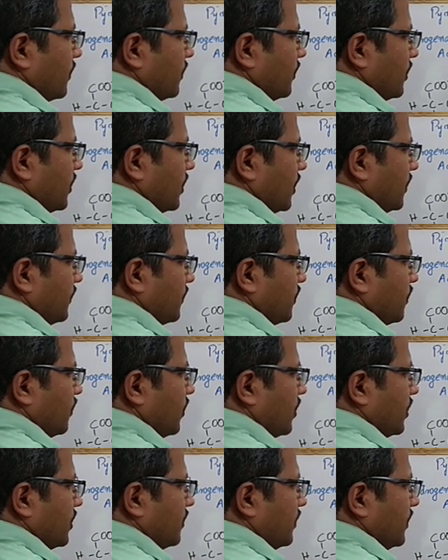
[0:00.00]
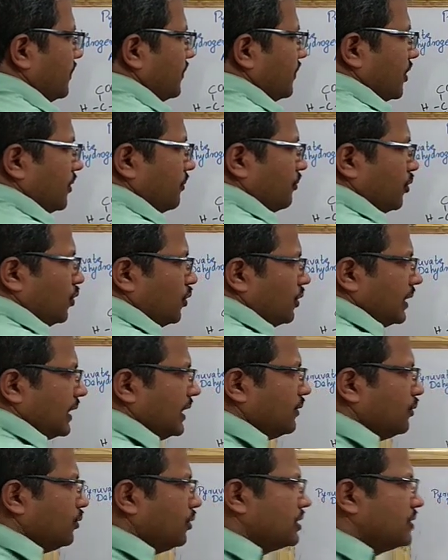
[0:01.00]
Okay, so water is removed
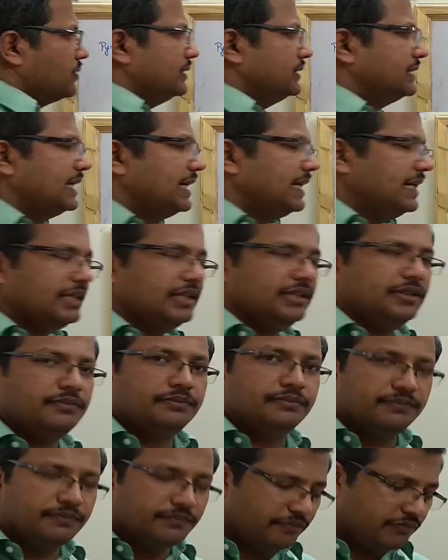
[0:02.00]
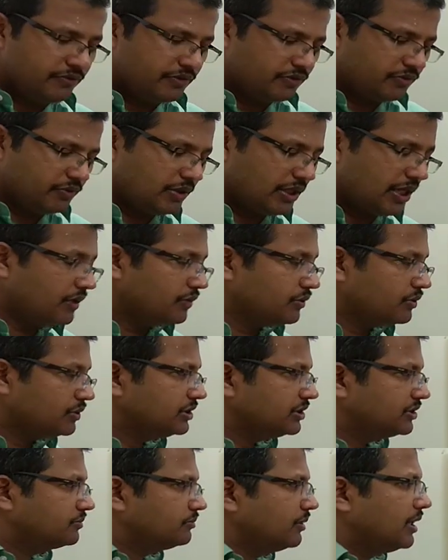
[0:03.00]
and water is added. So, you have to
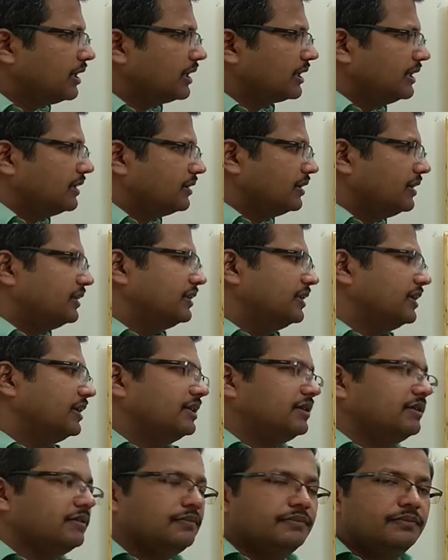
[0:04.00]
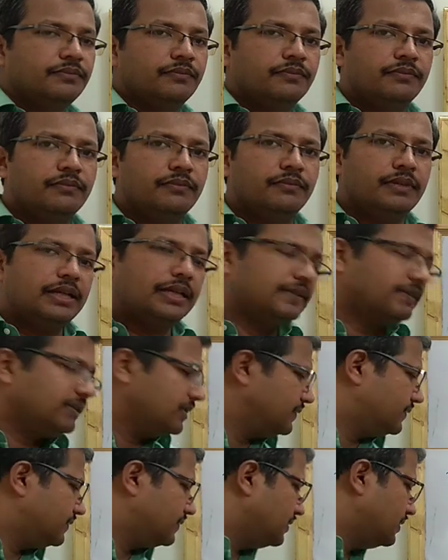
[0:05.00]
just mark it like that. As a
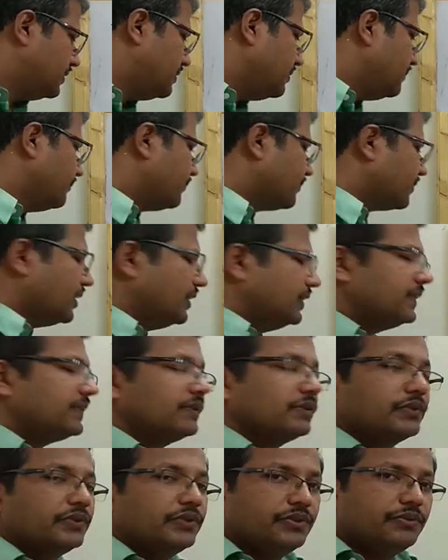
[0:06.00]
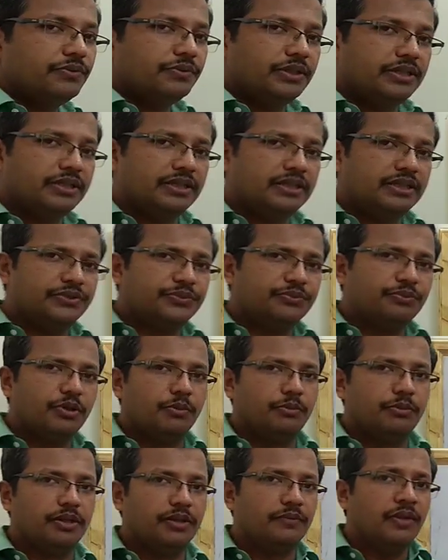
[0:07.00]
result, isocitrate is
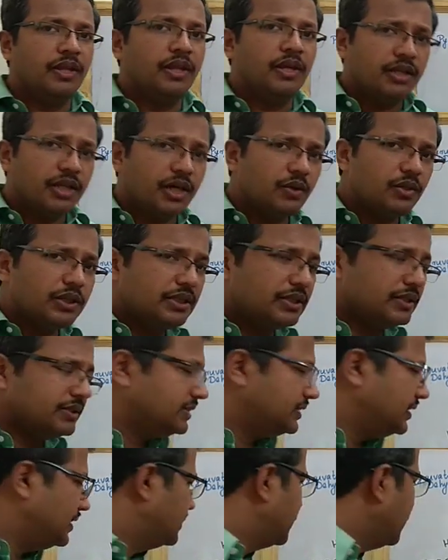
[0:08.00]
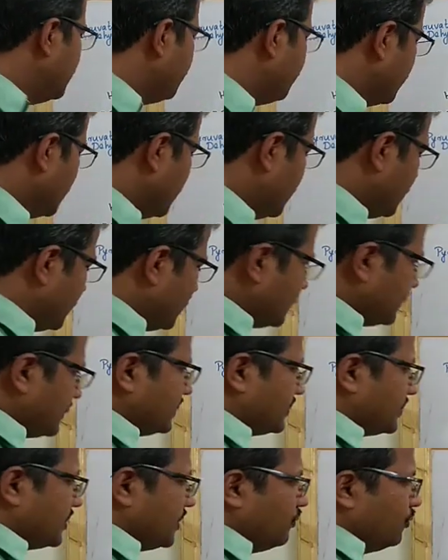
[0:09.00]
formed. Now, let us see the
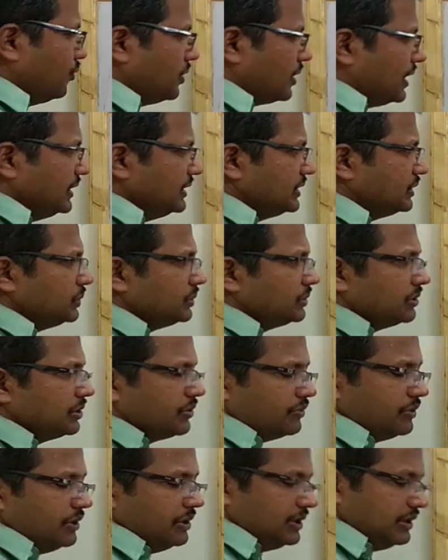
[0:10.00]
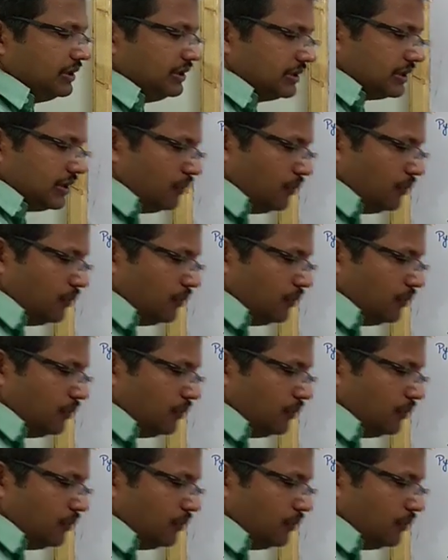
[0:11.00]
next step where isocitrate is